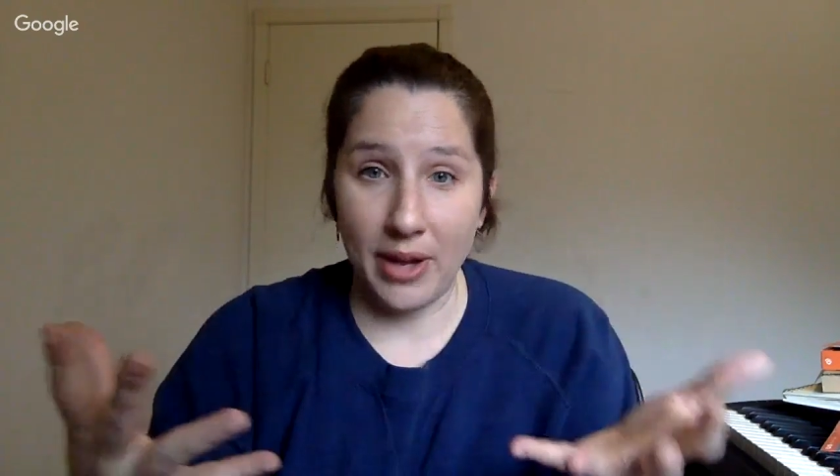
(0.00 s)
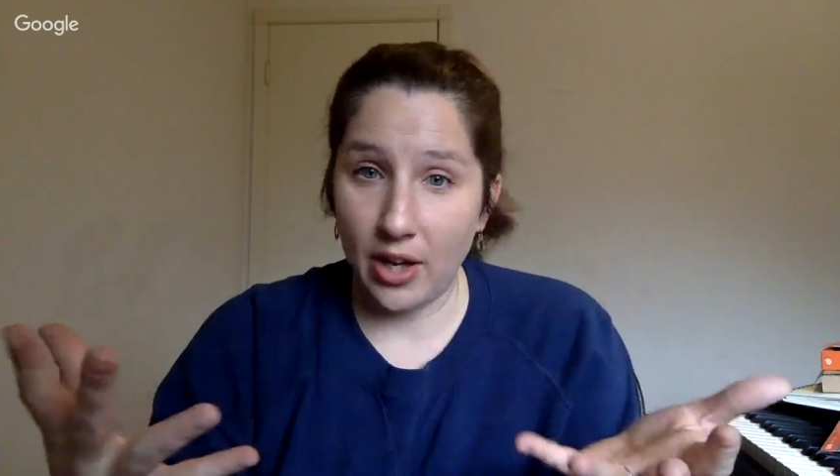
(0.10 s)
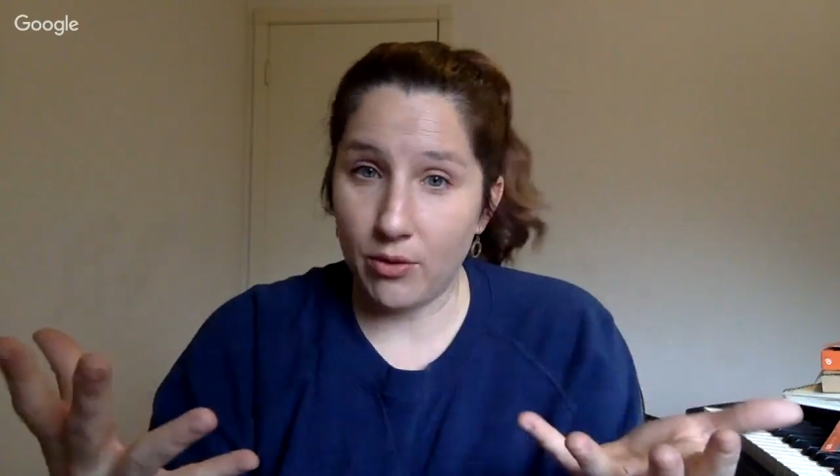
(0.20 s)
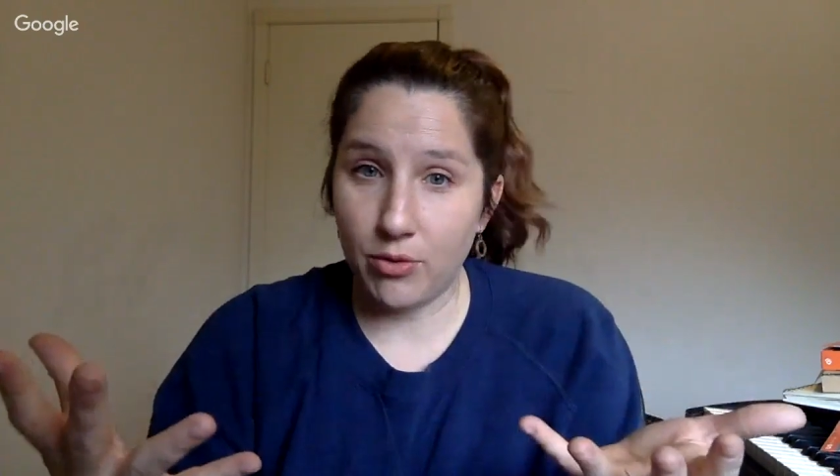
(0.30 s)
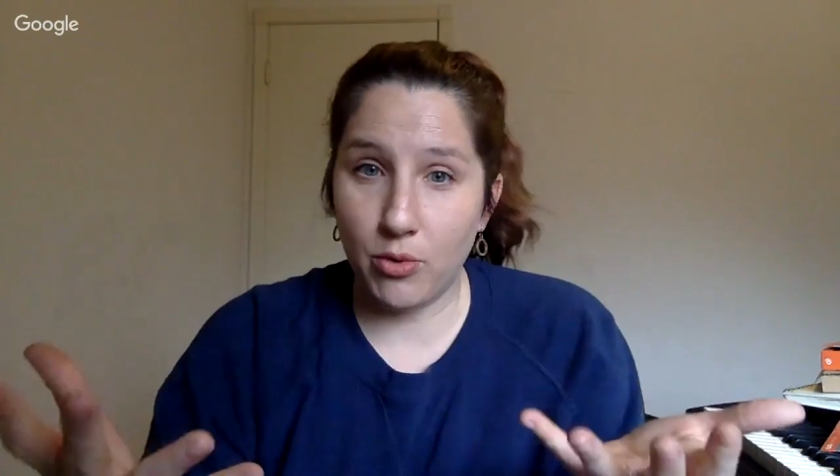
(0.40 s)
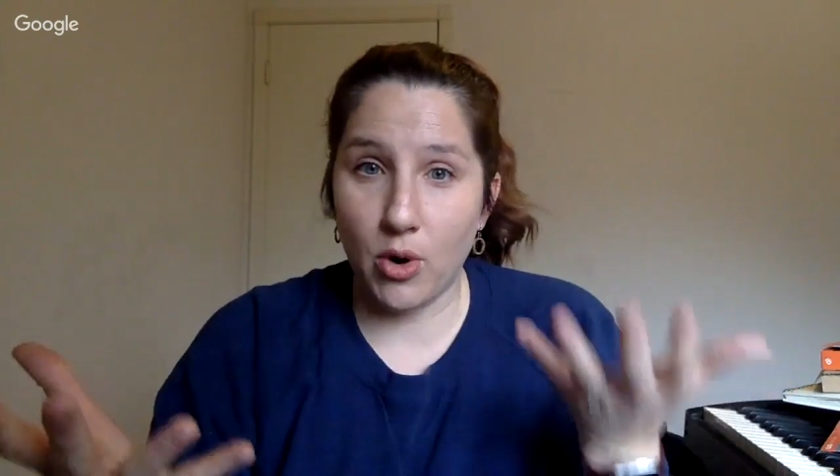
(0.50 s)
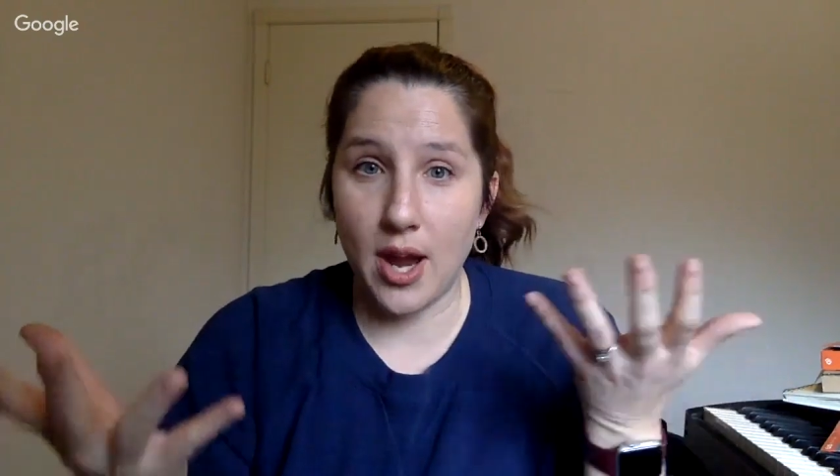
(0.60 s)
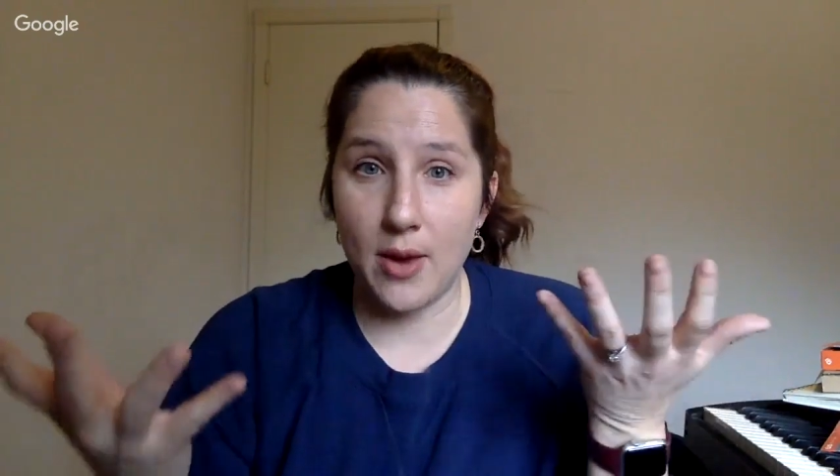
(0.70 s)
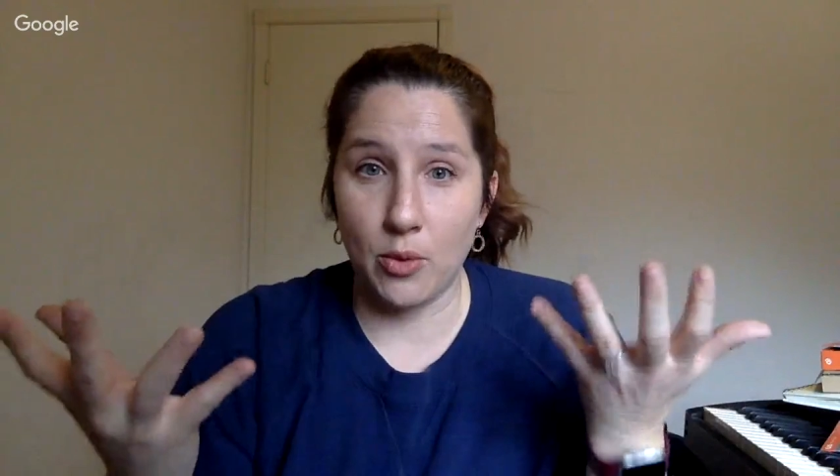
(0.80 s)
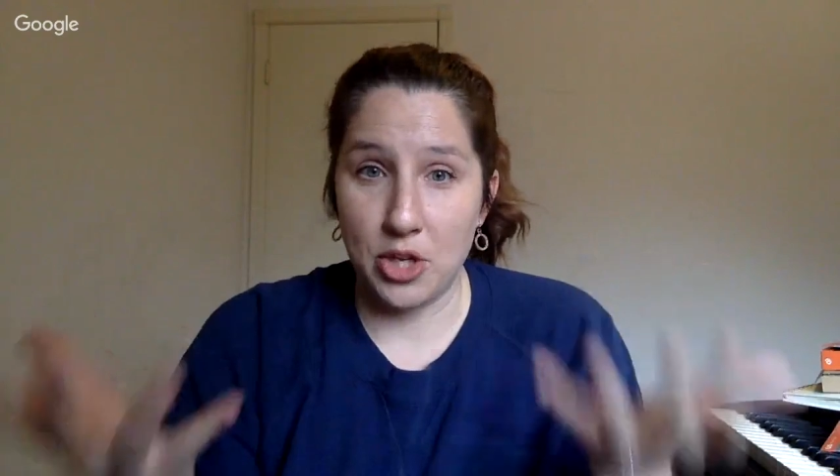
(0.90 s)
for a
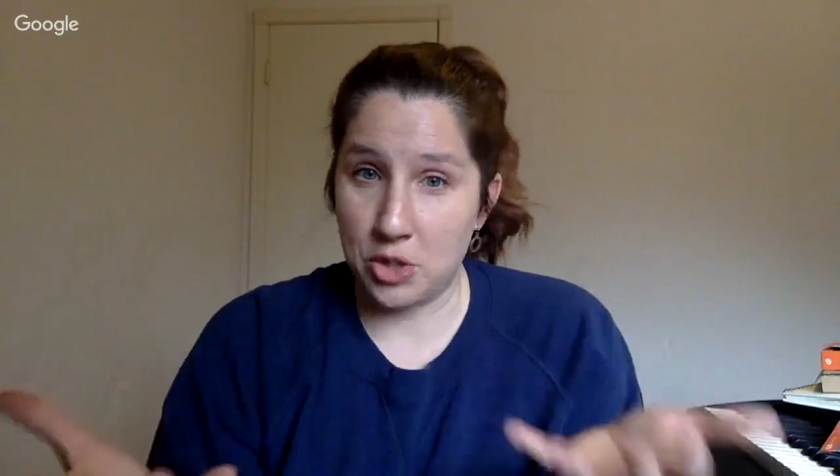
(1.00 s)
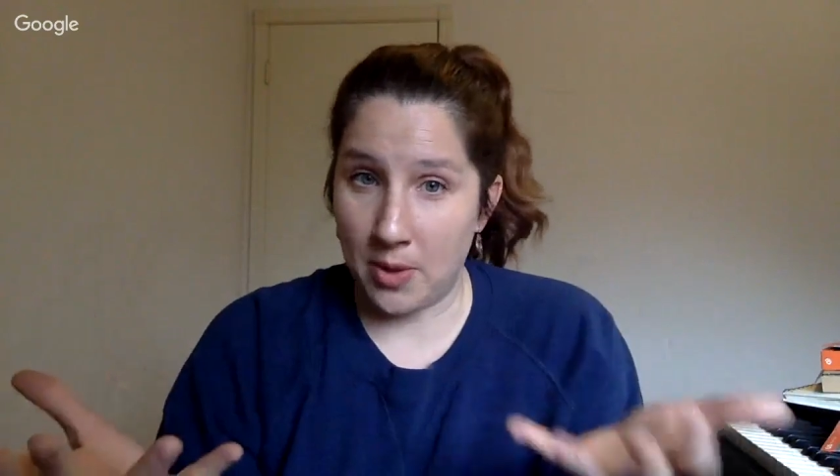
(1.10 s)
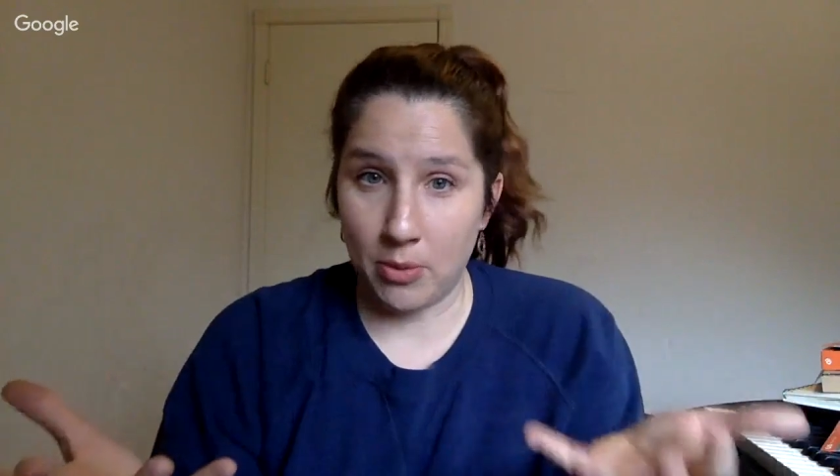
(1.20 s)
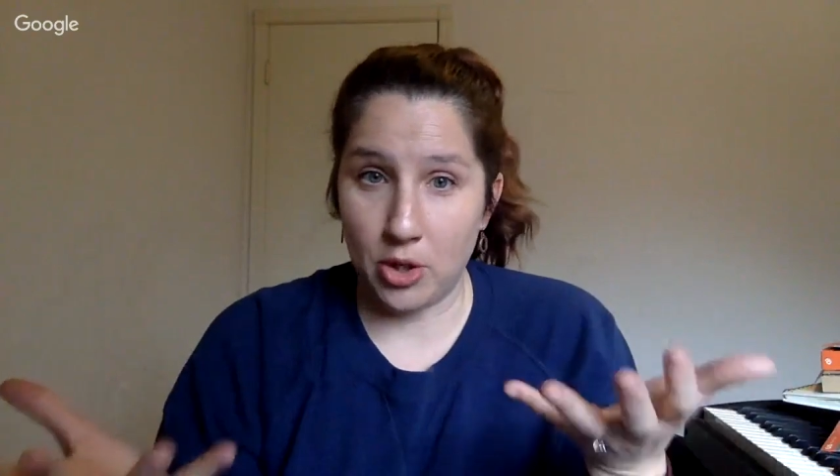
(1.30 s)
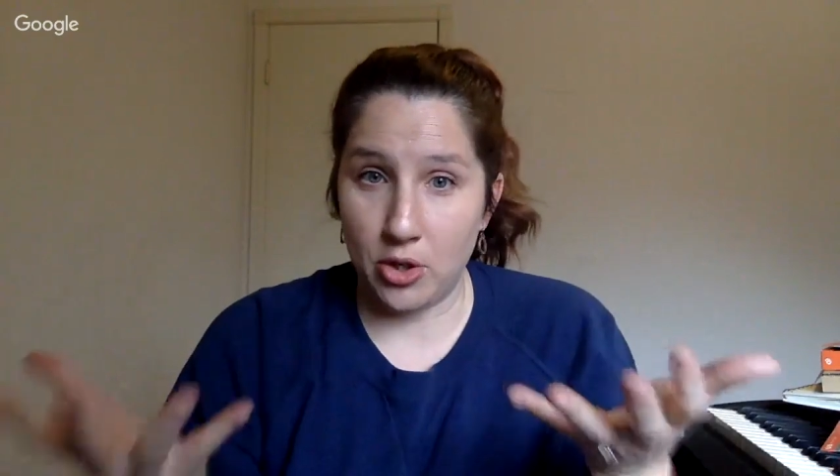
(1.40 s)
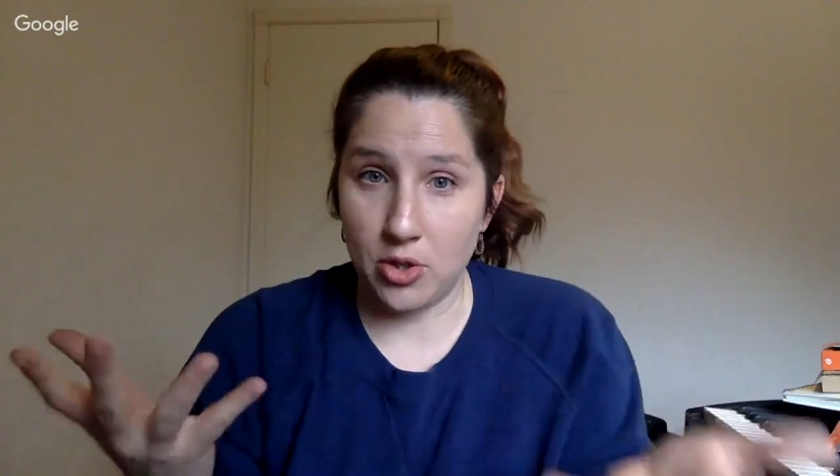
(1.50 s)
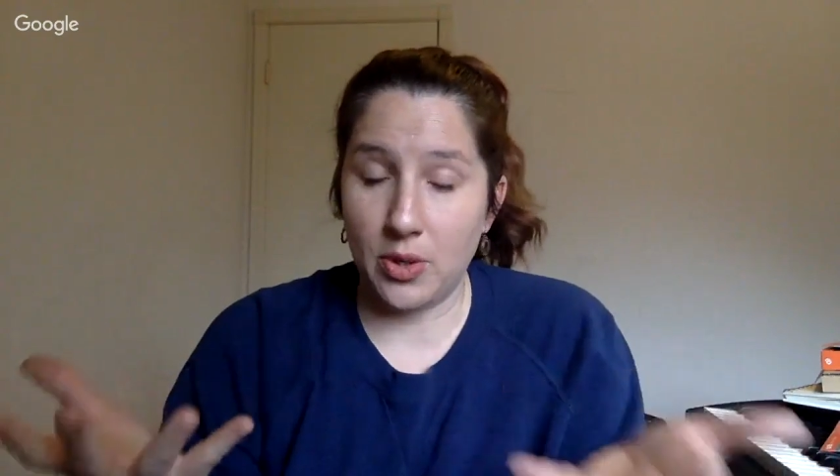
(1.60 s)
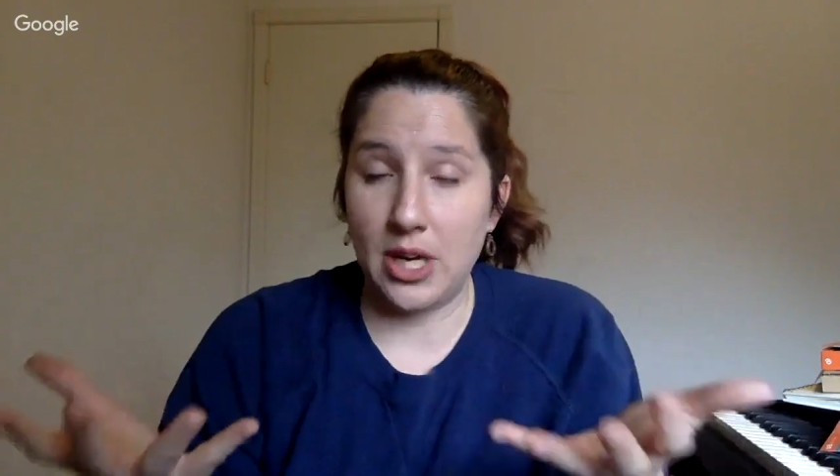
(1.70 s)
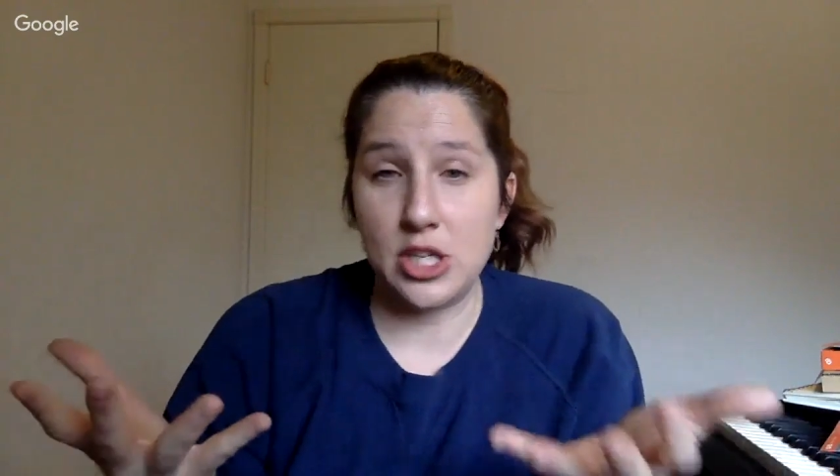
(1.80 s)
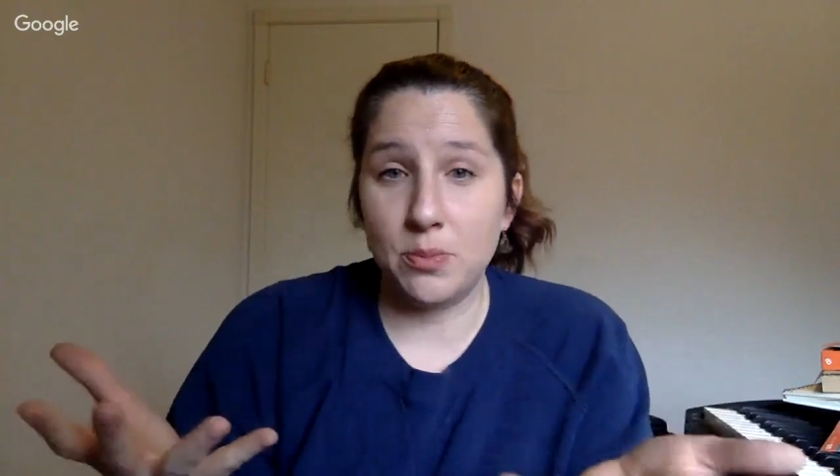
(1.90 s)
research paper and you don't want any
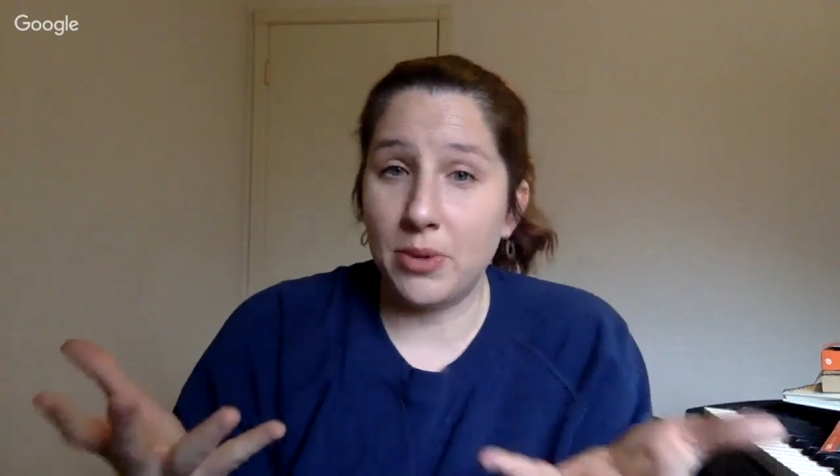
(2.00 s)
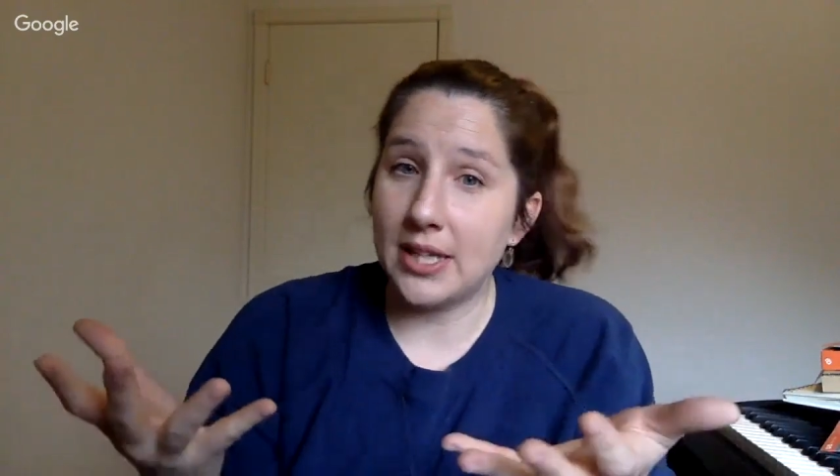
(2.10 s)
duplicates,